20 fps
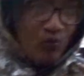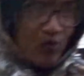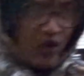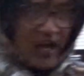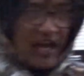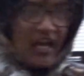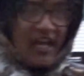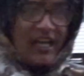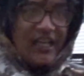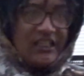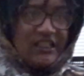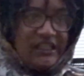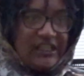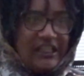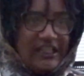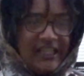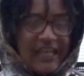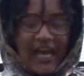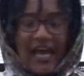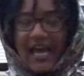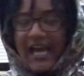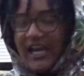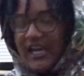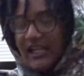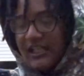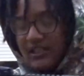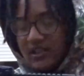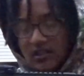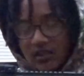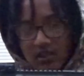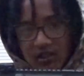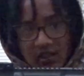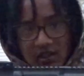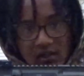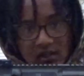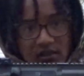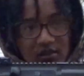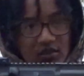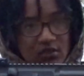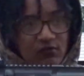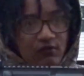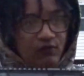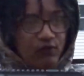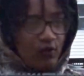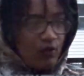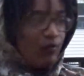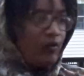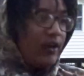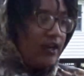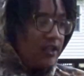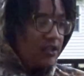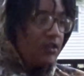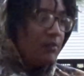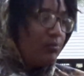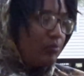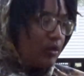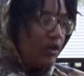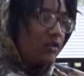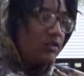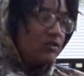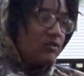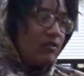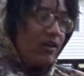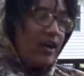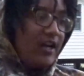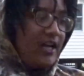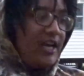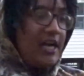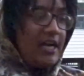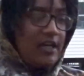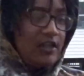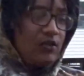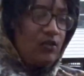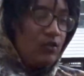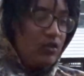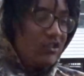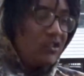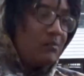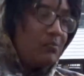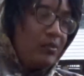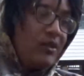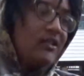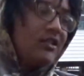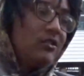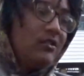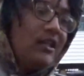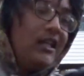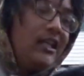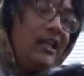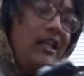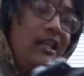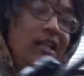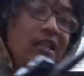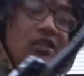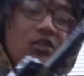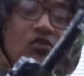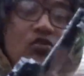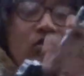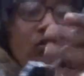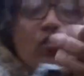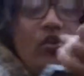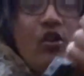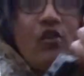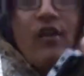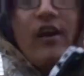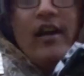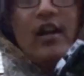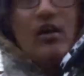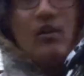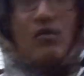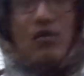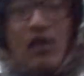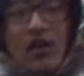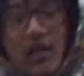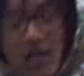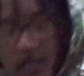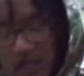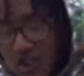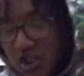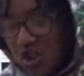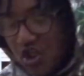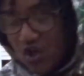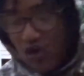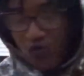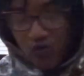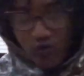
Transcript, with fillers: rent and she gassed for running suppressor. Right now I can throw a suppressor on the end of this, throw it right on she'll